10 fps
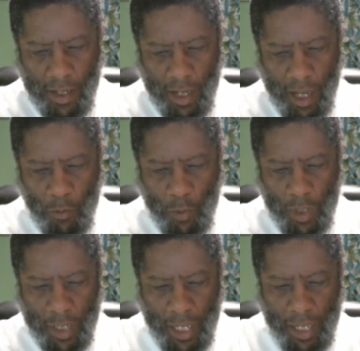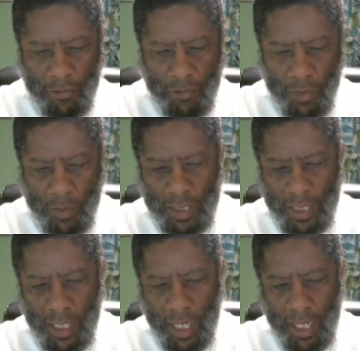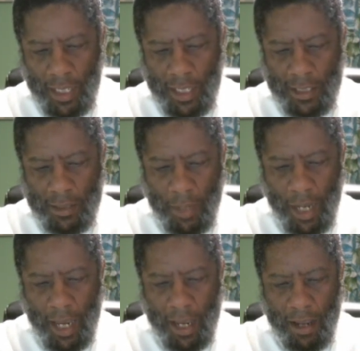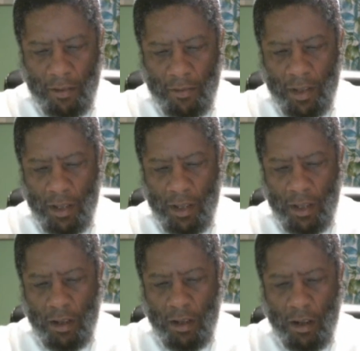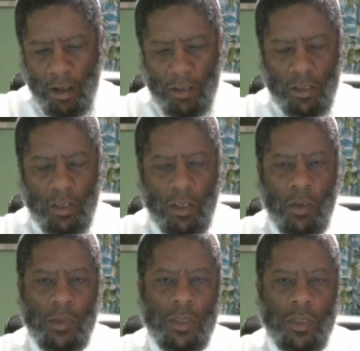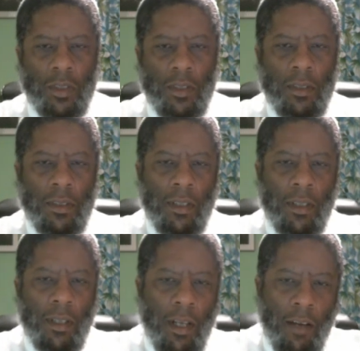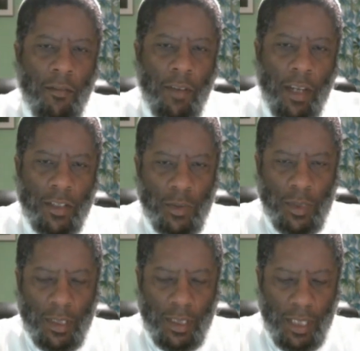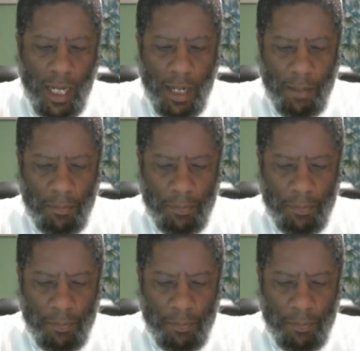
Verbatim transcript: and what influence did Hellenism have on the culture of Yeshua's time.